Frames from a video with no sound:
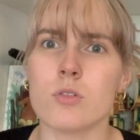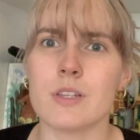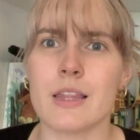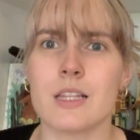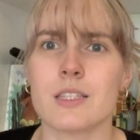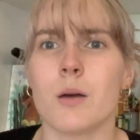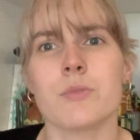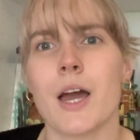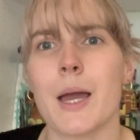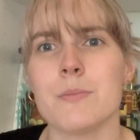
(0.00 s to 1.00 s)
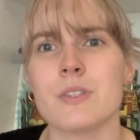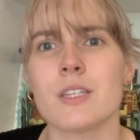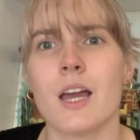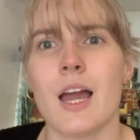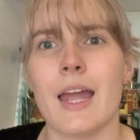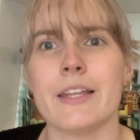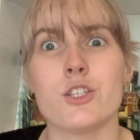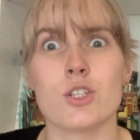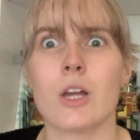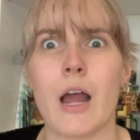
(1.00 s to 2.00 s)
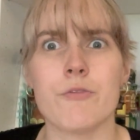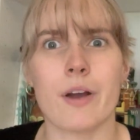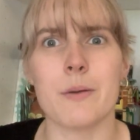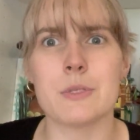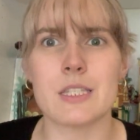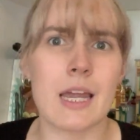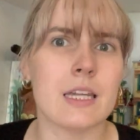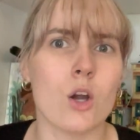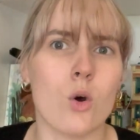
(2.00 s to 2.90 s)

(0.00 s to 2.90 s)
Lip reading: and then sometimes it's just hype for hype's sake,